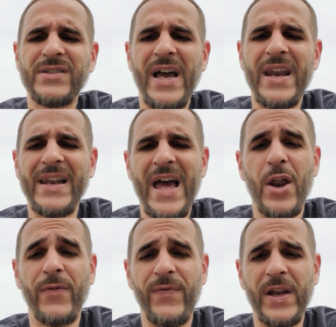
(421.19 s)
is not
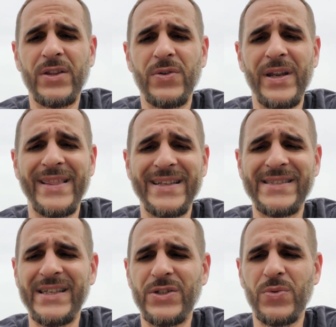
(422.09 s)
allowed a victory in this
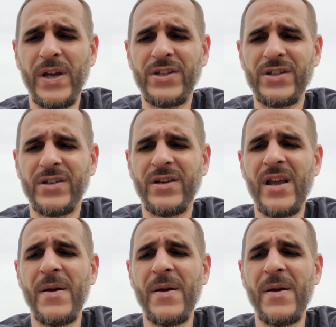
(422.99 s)
situation,